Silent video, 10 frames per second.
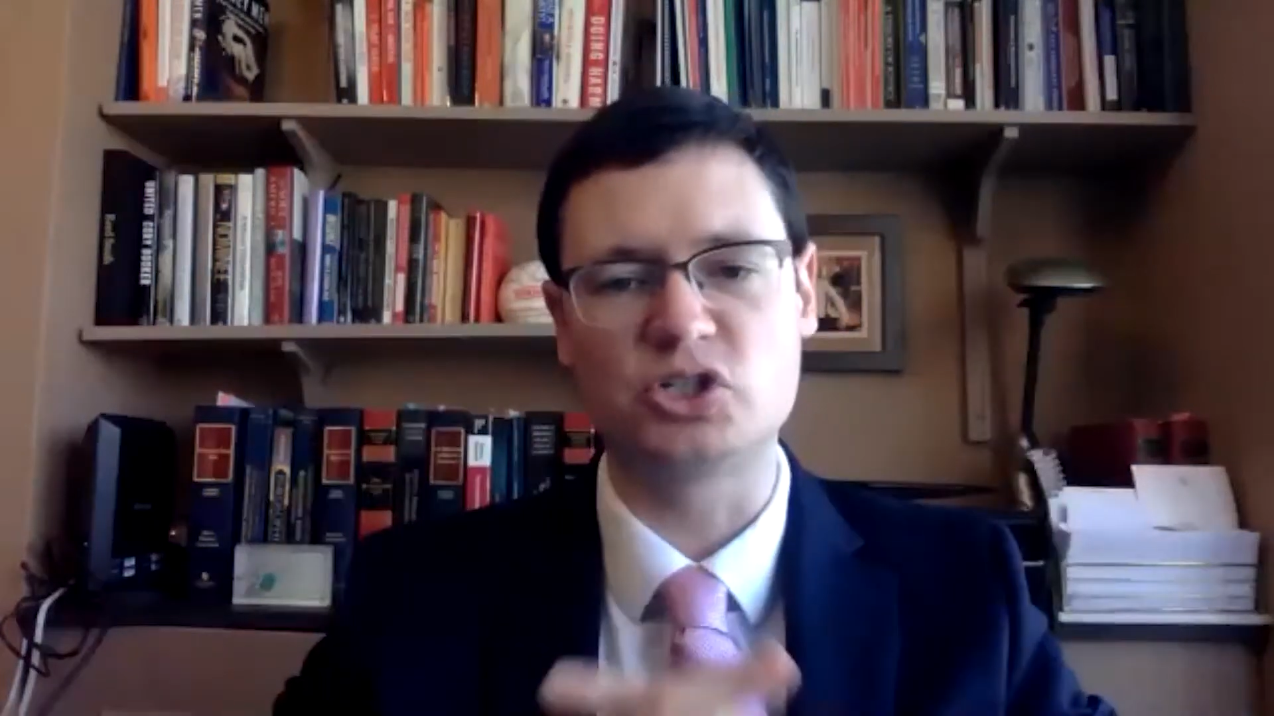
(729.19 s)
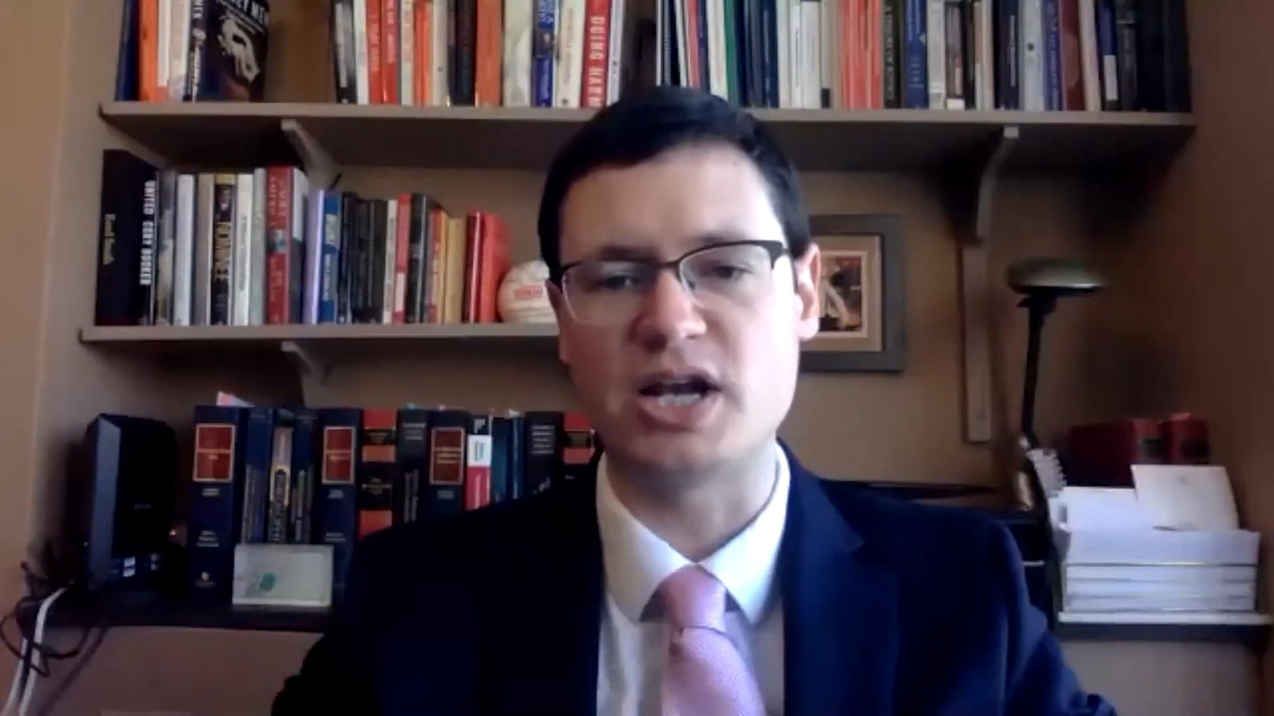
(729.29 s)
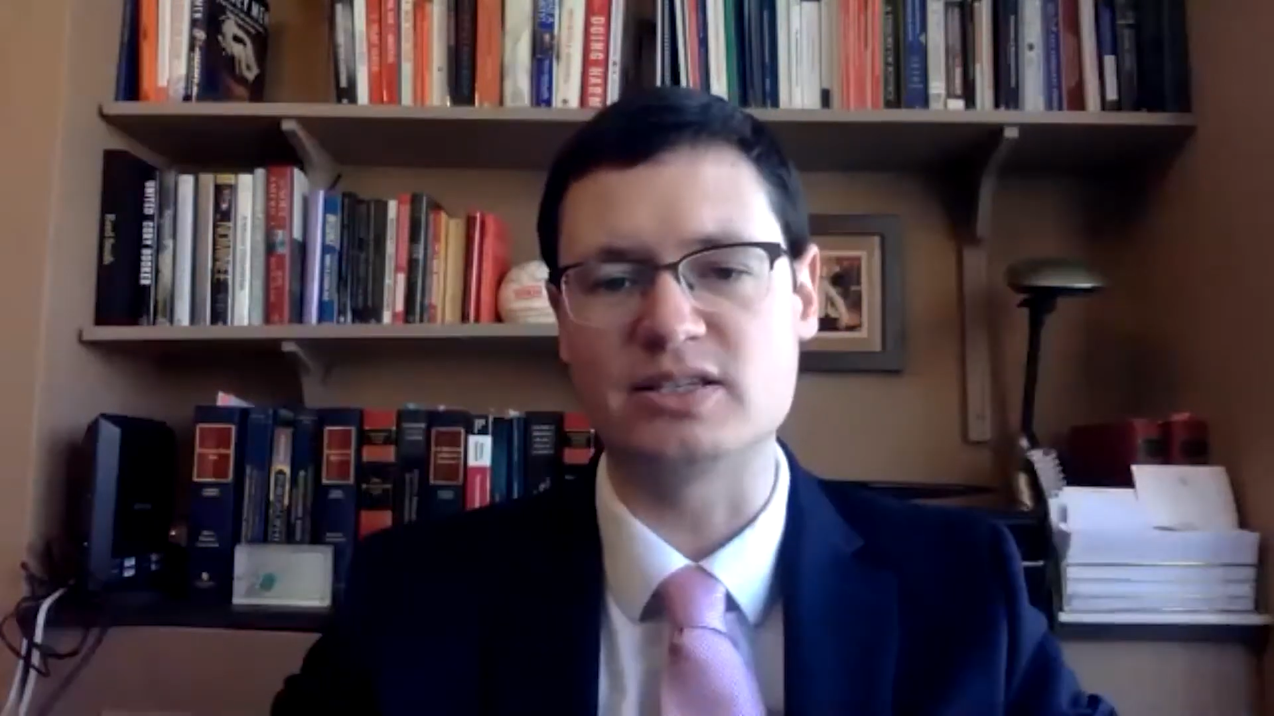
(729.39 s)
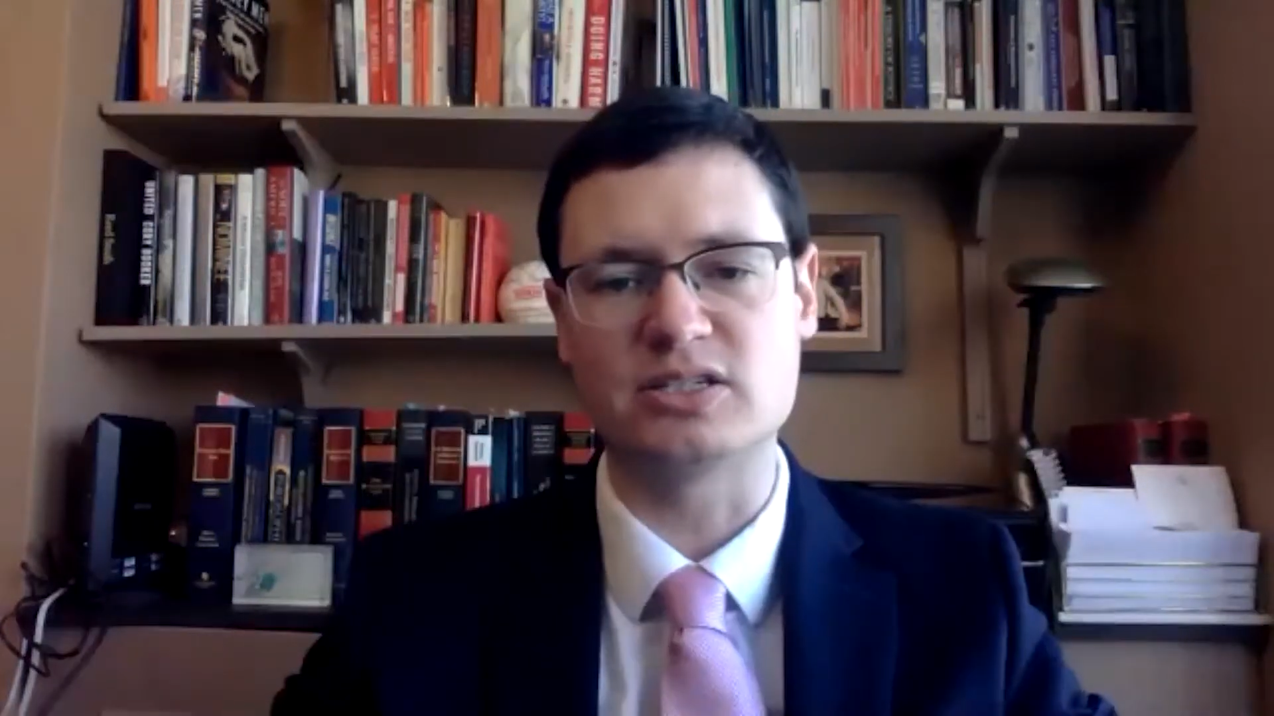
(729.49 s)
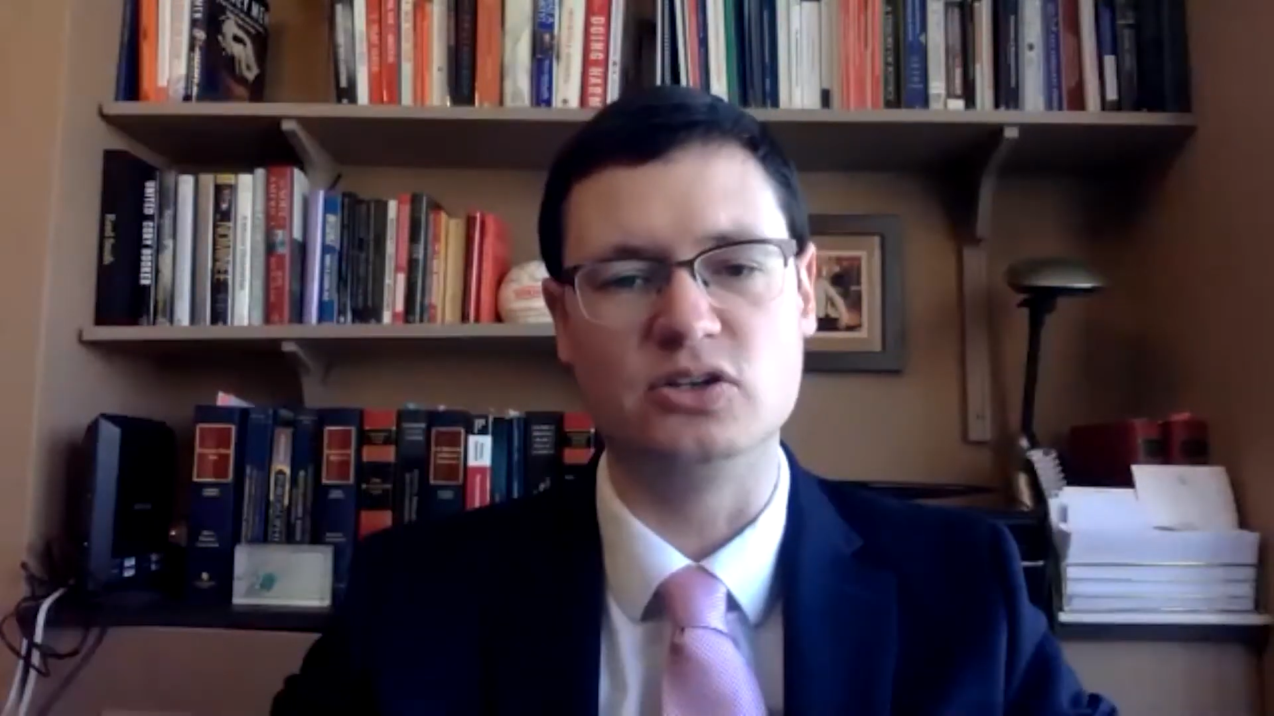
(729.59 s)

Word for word: chance